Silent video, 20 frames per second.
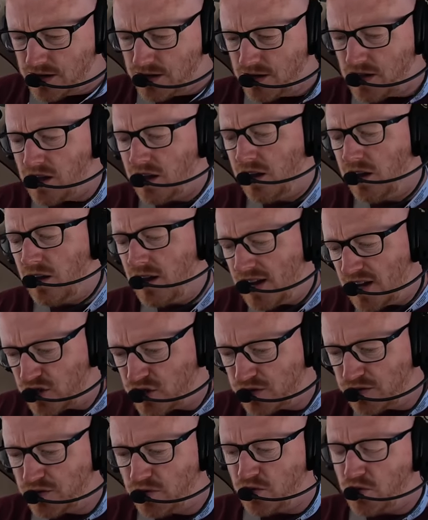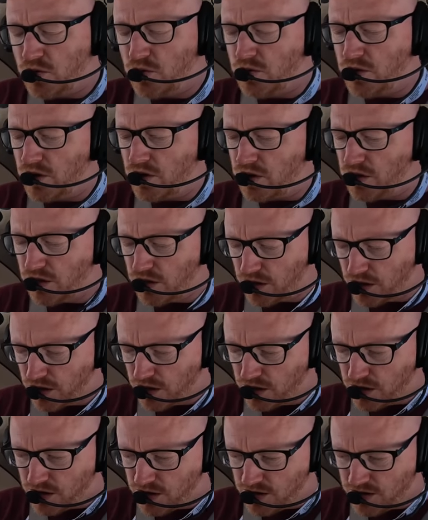Alliance Fort Worth.
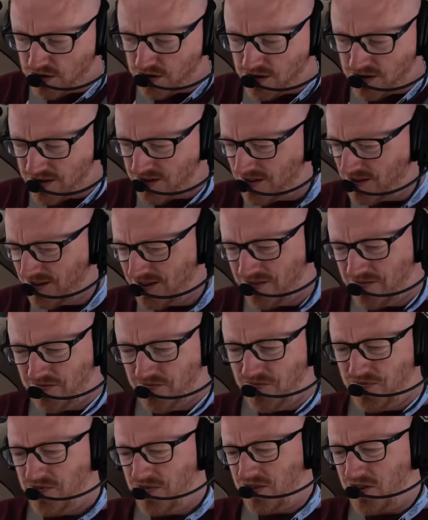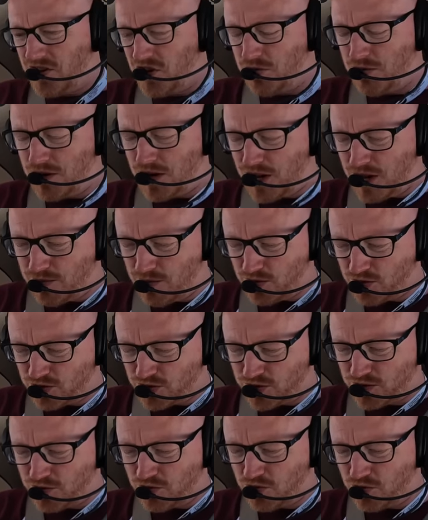How many airports
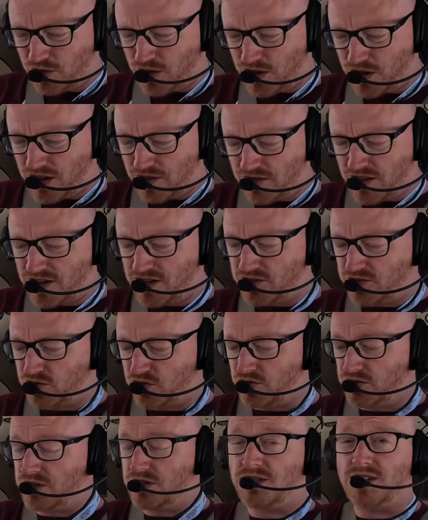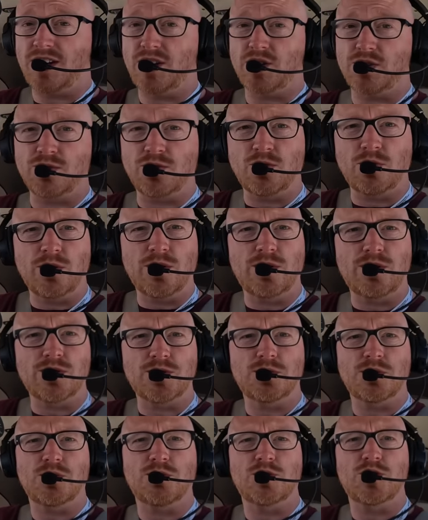does Fort Worth have? Then there's of course the Dallas Fort Worth as
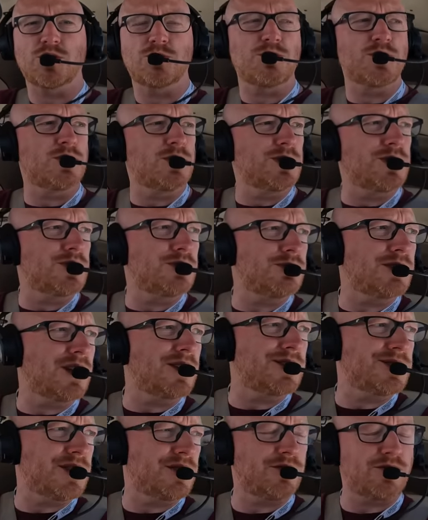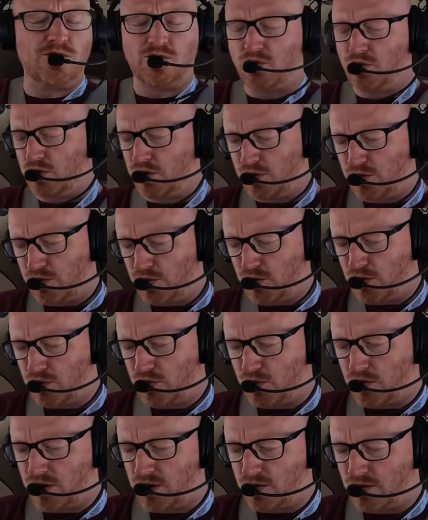well, which is between Dallas and Fort Worth, but
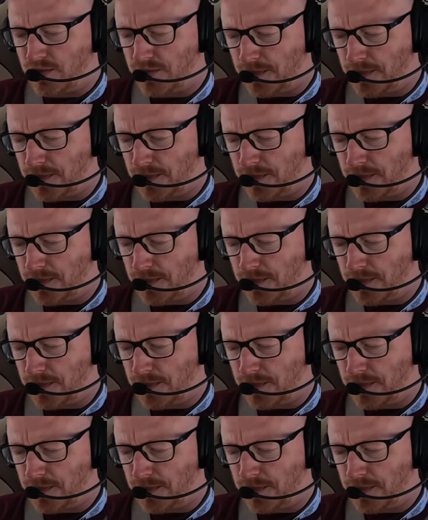wow.